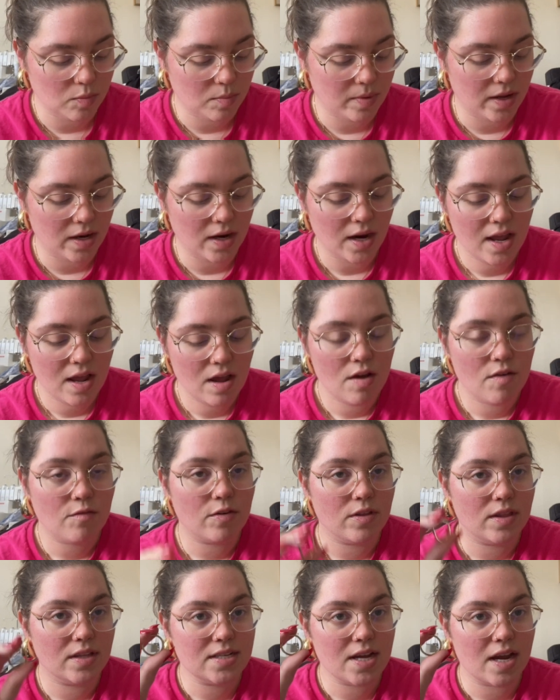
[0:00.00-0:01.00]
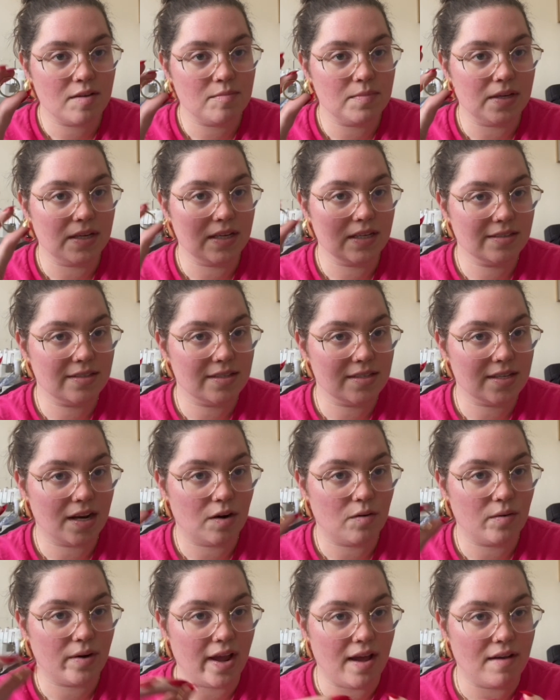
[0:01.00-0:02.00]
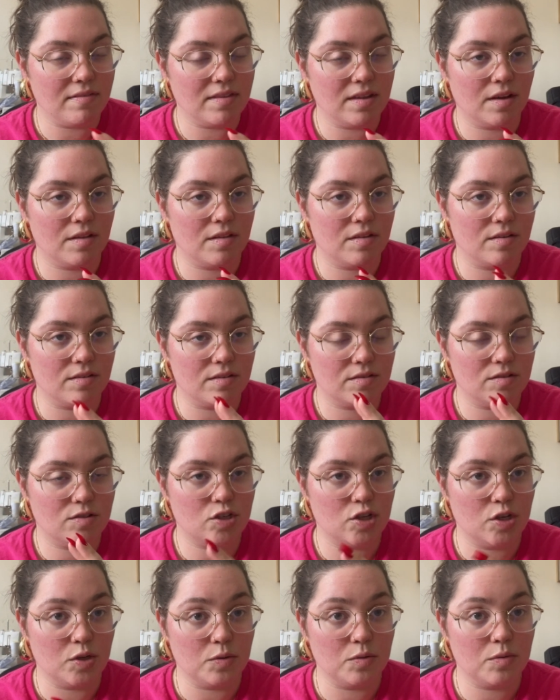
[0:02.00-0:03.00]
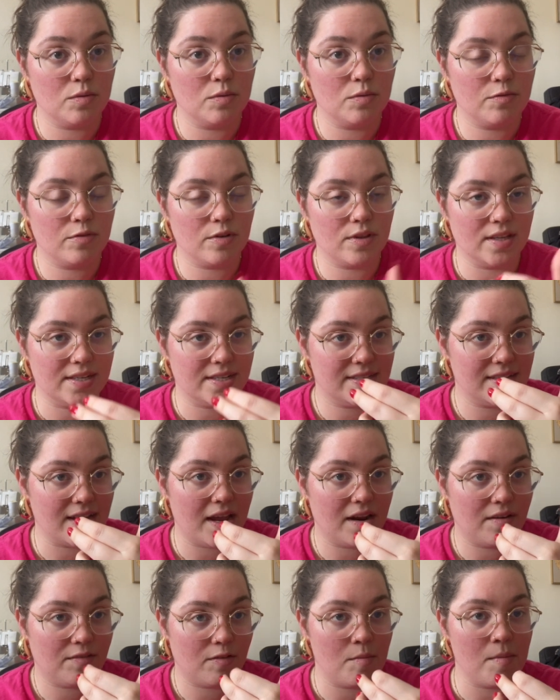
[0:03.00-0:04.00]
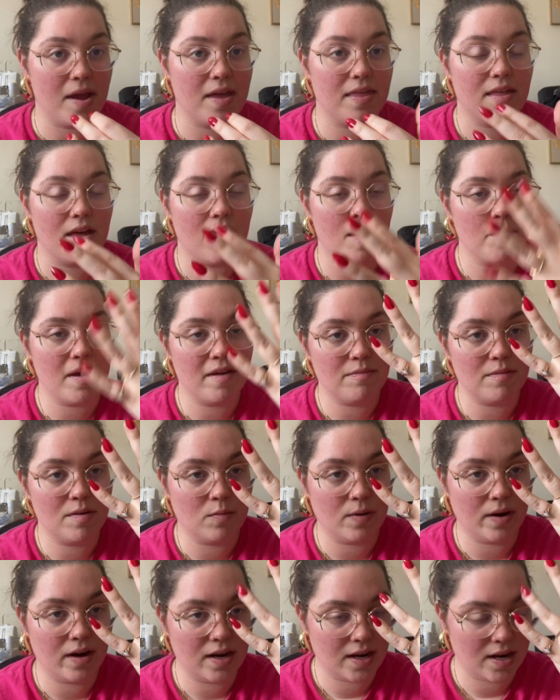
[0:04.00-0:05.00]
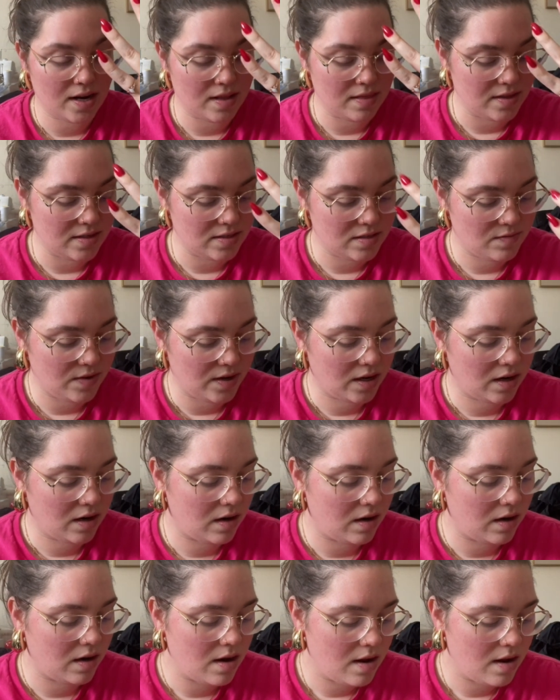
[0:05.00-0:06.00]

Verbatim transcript: But for the time being, since I don't have the other two for the set for my thumb, I've been wearing it on this finger